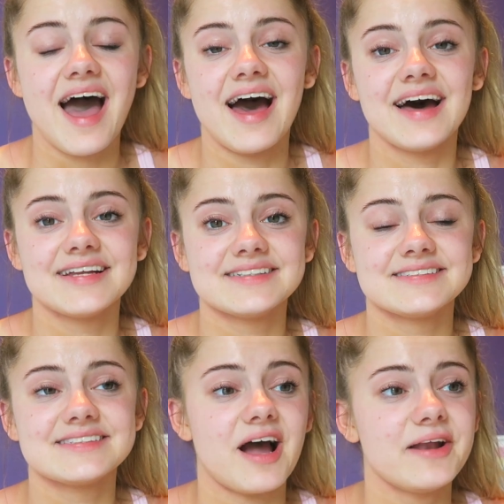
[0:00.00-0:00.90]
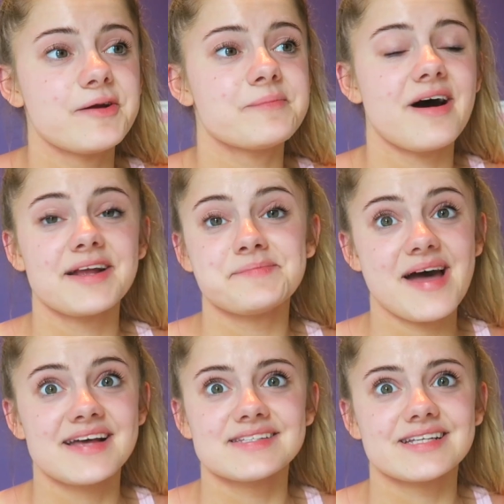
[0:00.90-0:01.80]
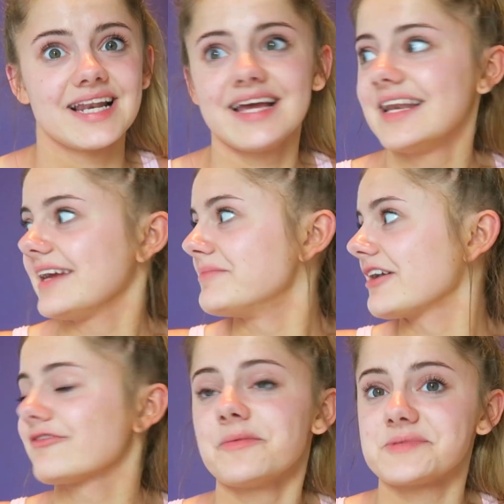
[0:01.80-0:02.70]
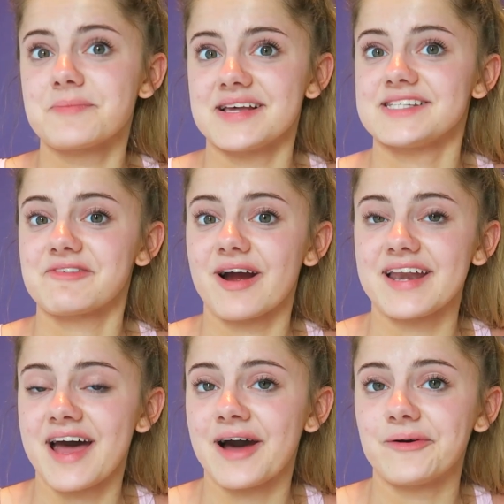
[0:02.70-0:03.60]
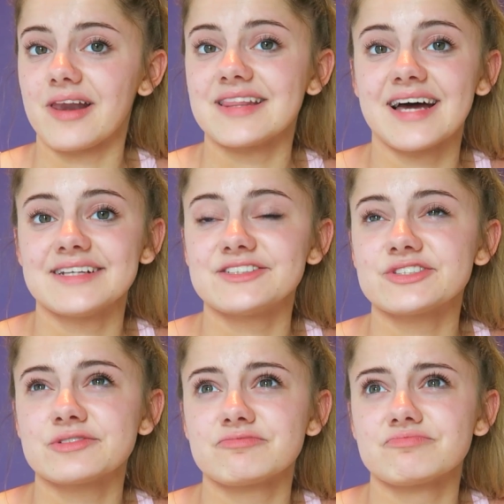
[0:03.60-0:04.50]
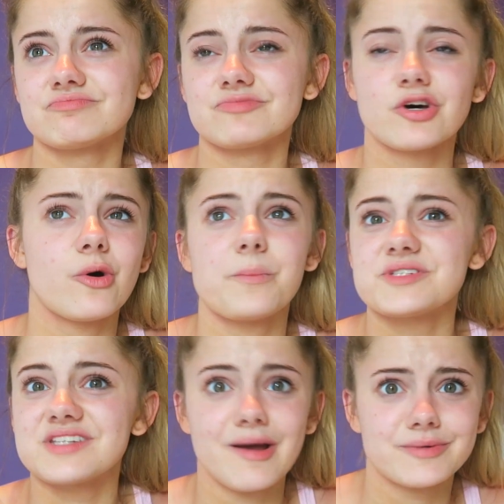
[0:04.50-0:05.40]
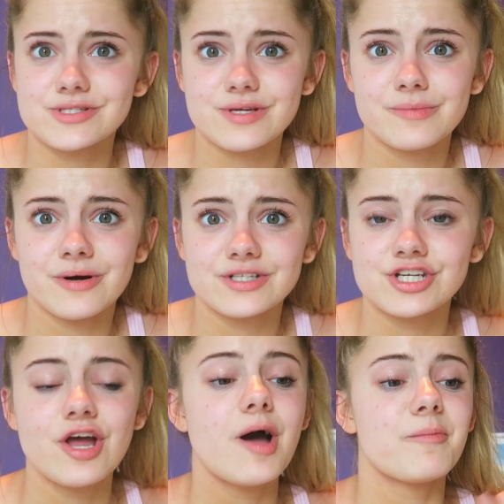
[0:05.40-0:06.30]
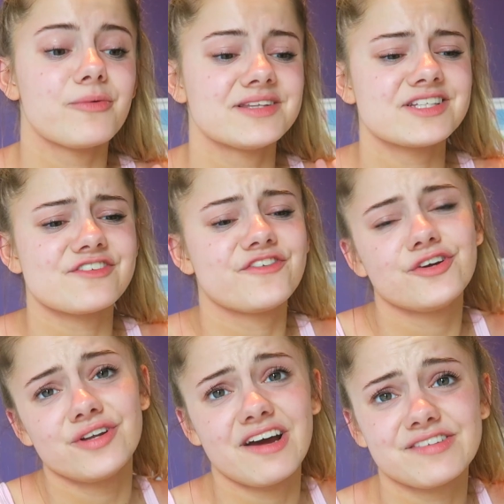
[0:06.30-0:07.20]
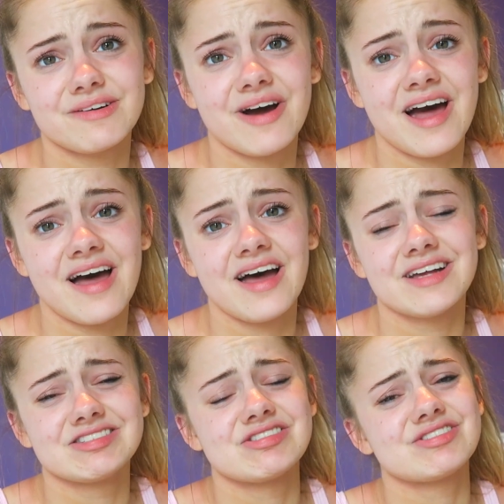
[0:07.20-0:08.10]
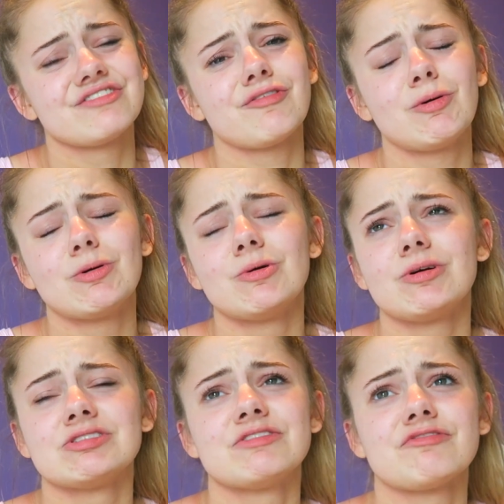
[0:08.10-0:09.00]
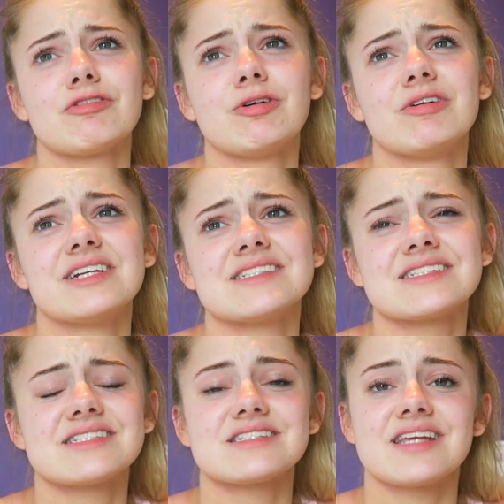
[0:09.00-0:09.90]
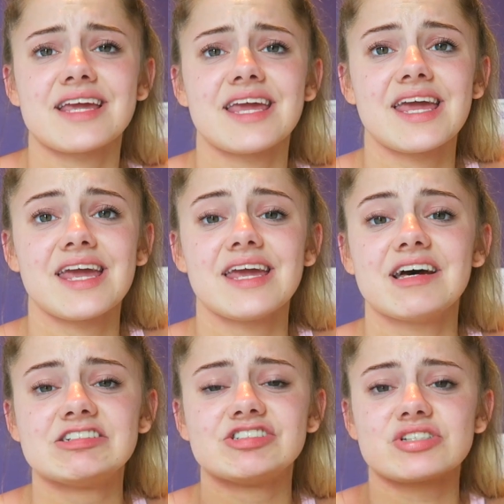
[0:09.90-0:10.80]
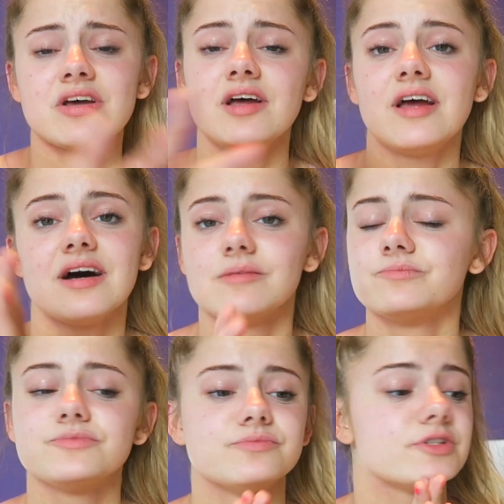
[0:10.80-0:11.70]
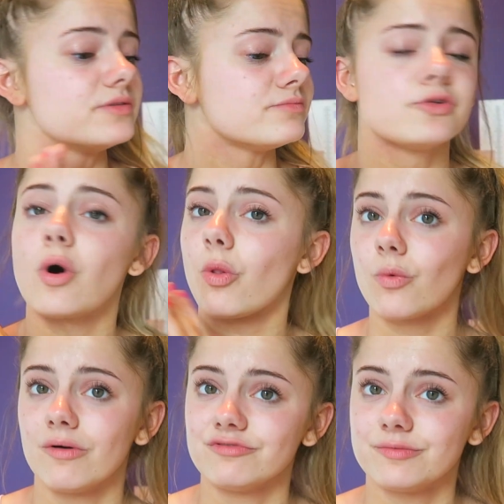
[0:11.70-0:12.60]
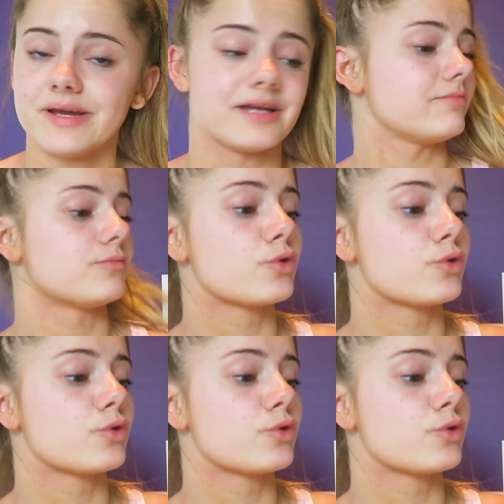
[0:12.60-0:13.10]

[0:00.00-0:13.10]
and I don't mind mess. Clearly my room's messy right now, like that doesn't upset me too much, but when there's food everywhere and stuff all on the floor and it's sticky and just not the one for me.